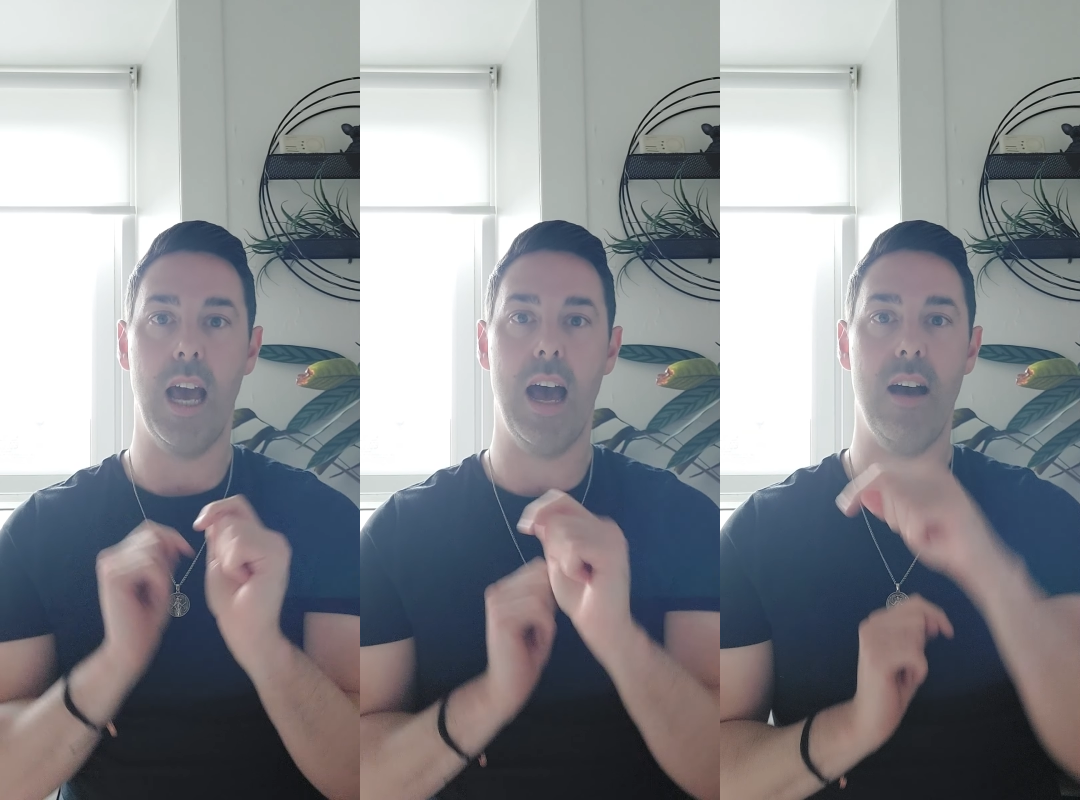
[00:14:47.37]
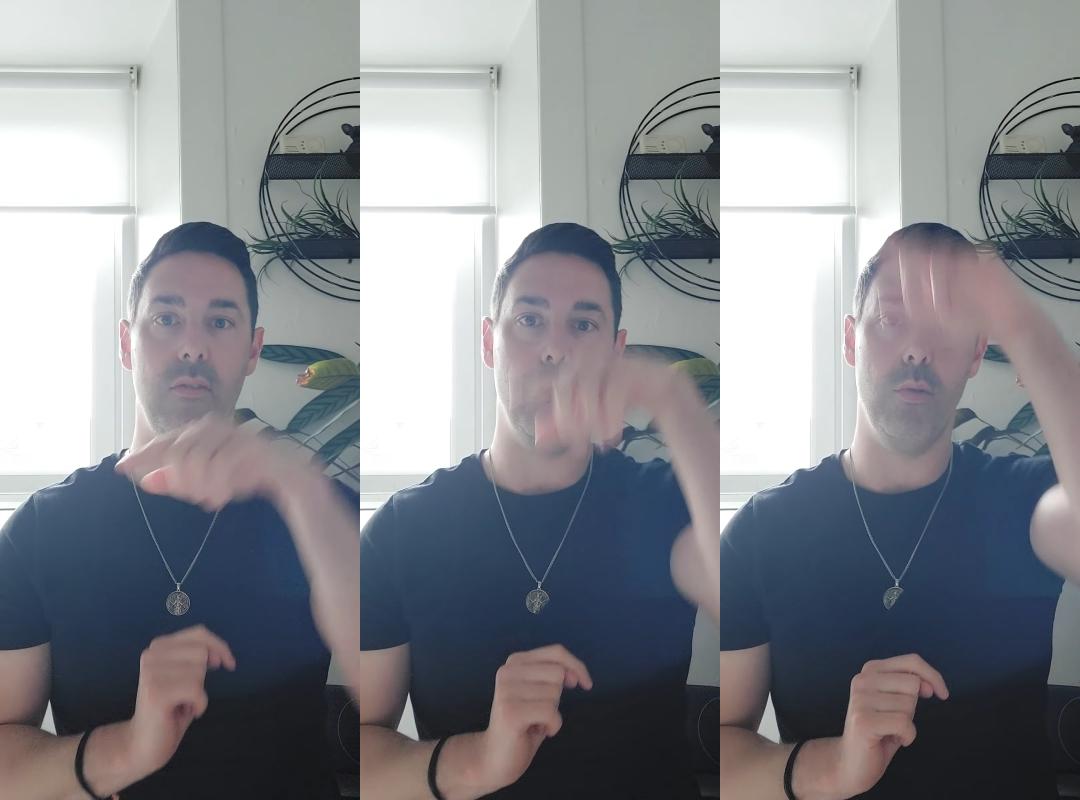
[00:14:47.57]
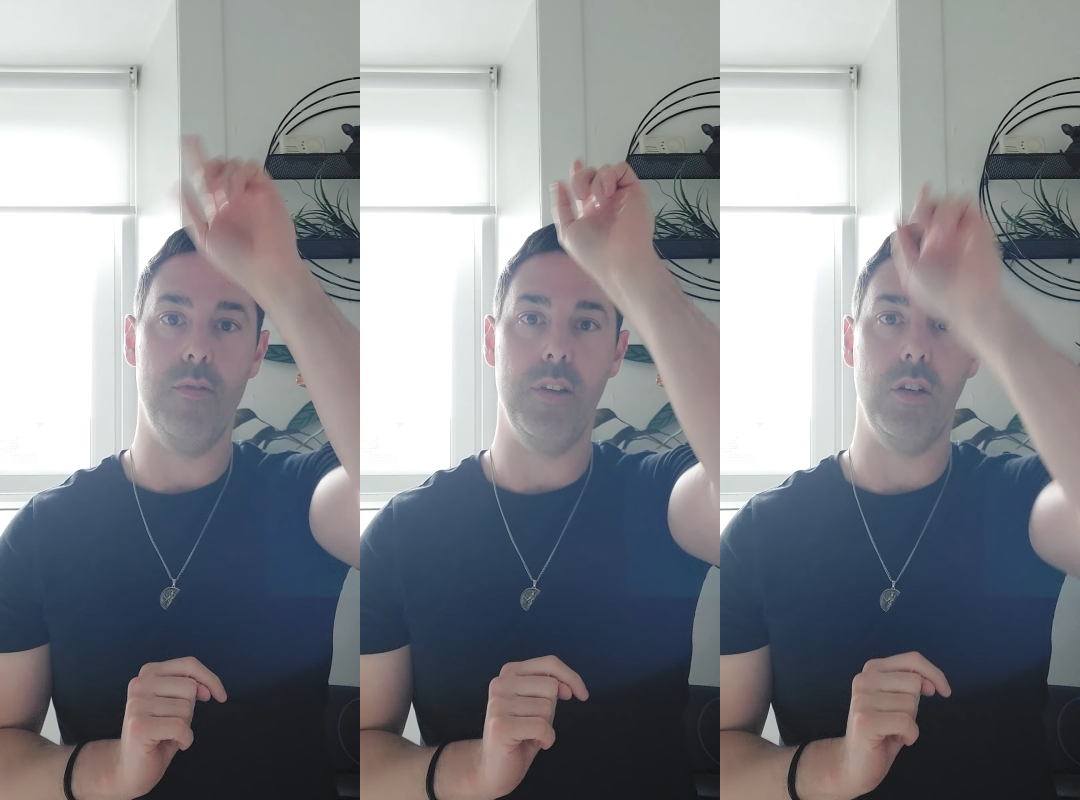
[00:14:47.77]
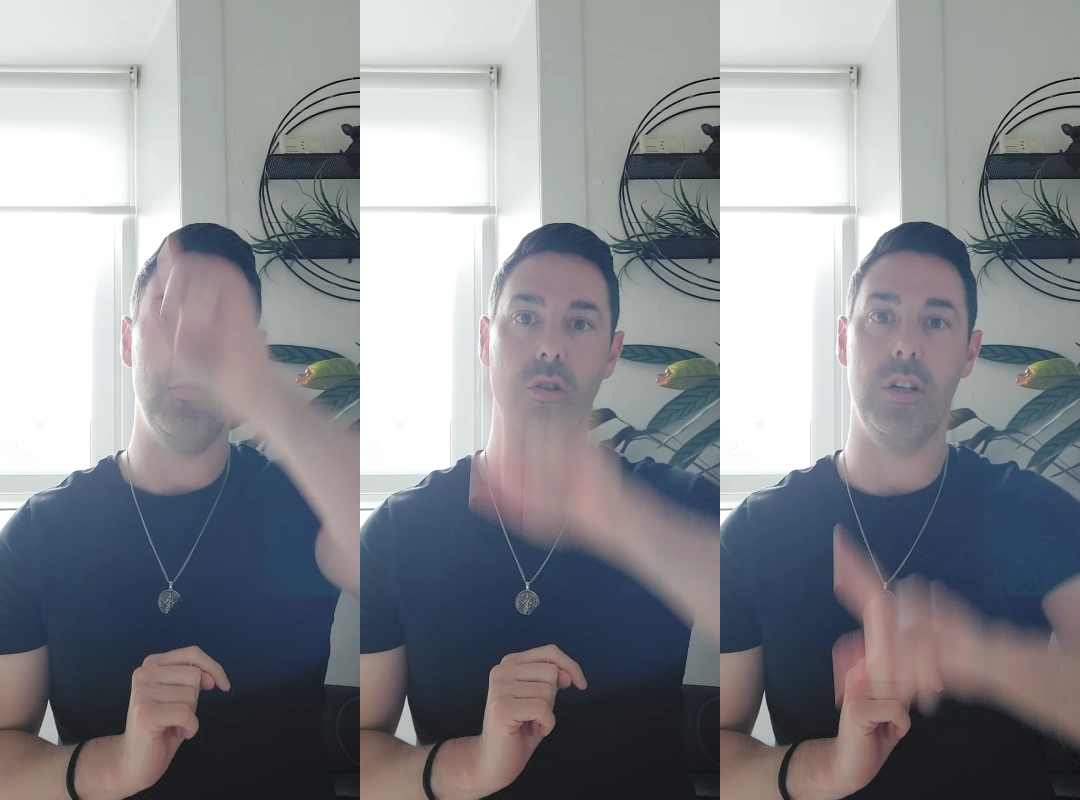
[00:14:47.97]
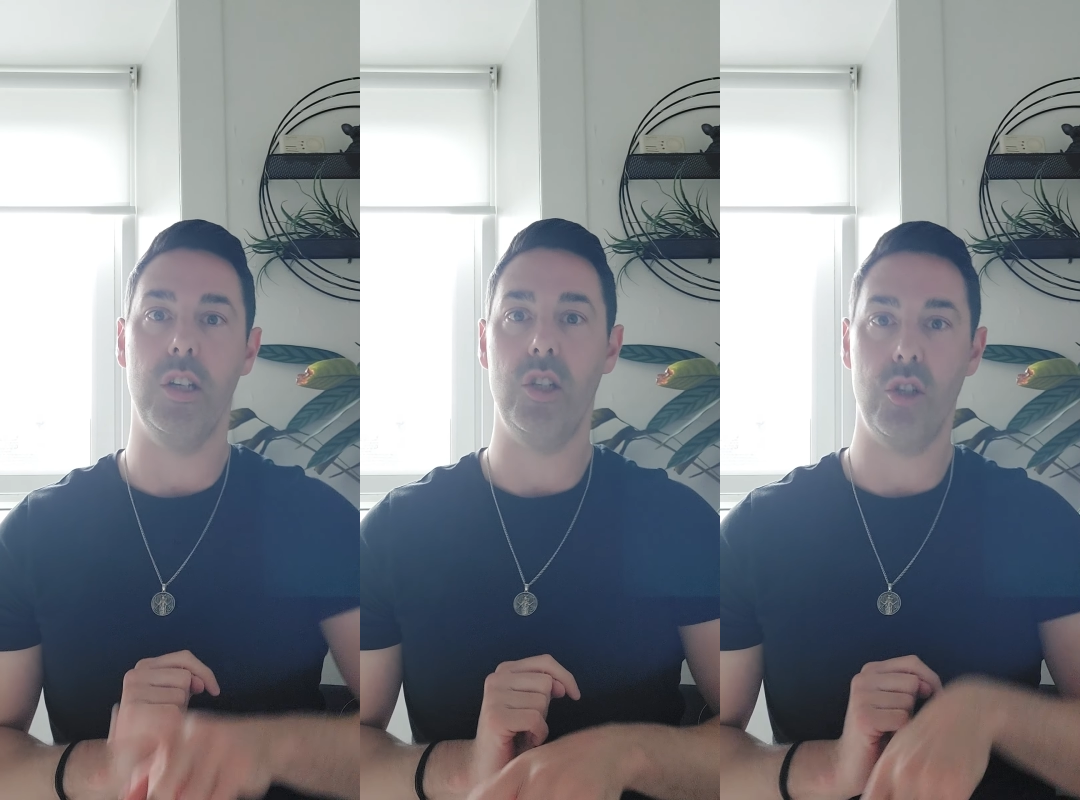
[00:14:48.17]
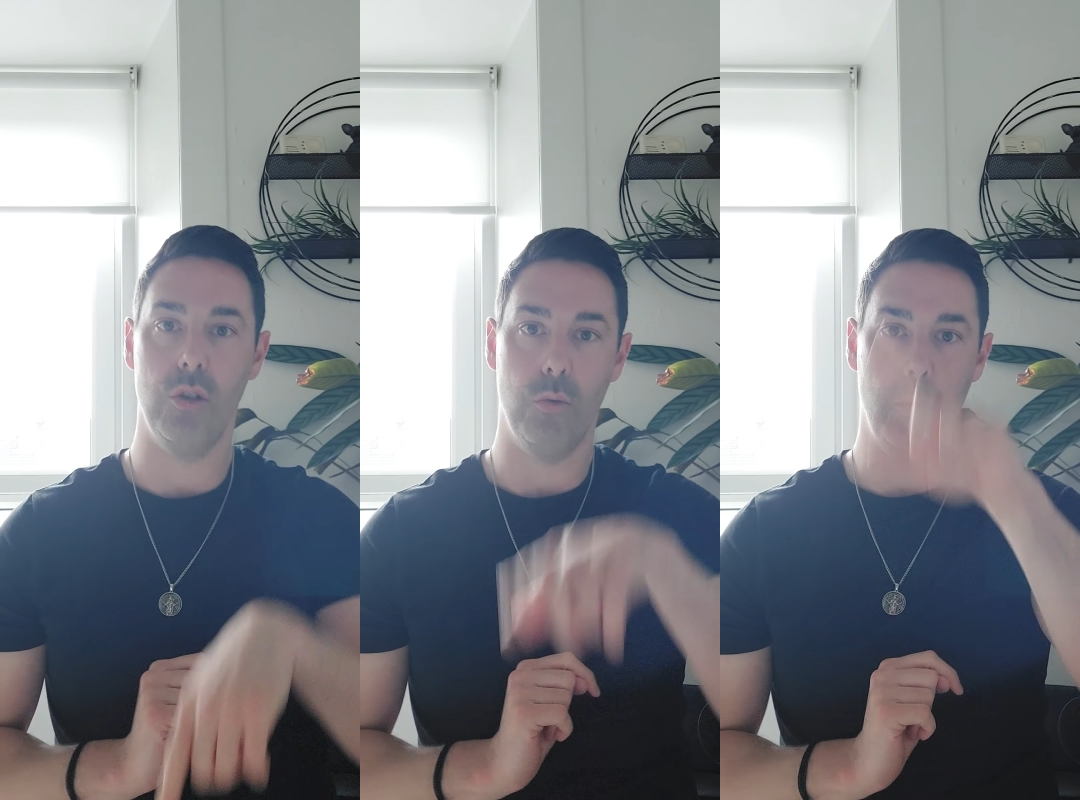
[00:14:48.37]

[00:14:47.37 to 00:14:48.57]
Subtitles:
have within traditional